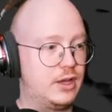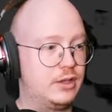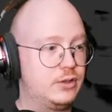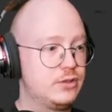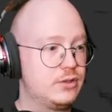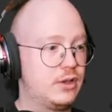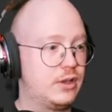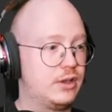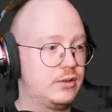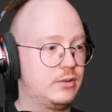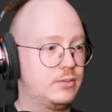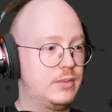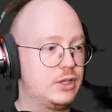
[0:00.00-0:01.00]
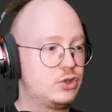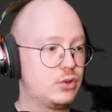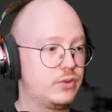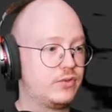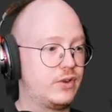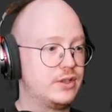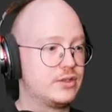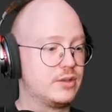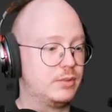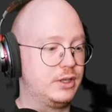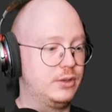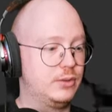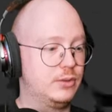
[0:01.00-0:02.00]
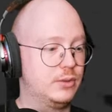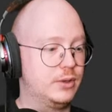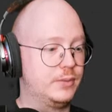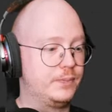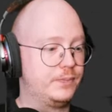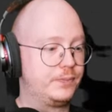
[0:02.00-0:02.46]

uh, just uh, make sure to find somebody who, uh,